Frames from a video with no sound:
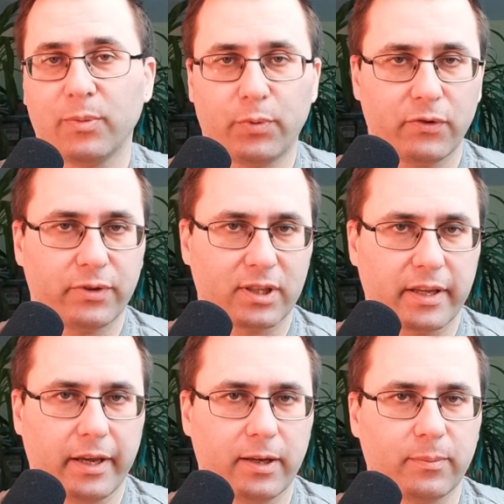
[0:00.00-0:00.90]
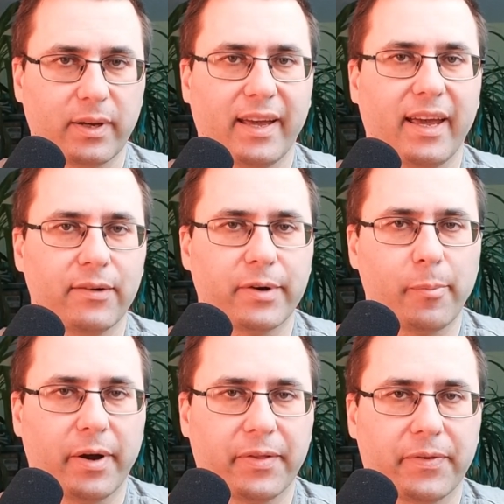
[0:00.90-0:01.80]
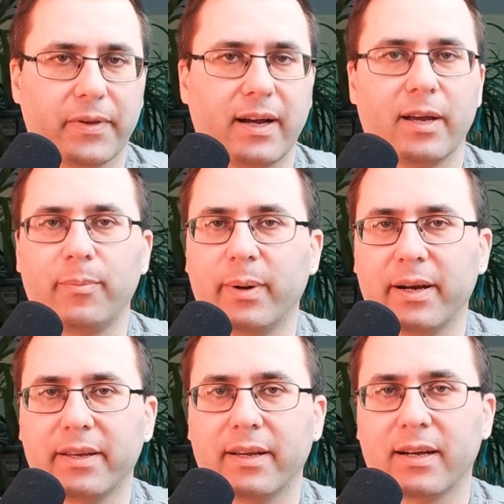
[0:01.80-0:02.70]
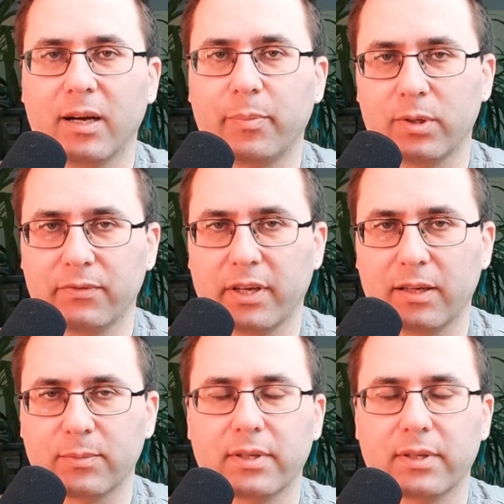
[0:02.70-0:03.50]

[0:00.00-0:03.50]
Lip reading: perfect game, every month I buy a couple of games.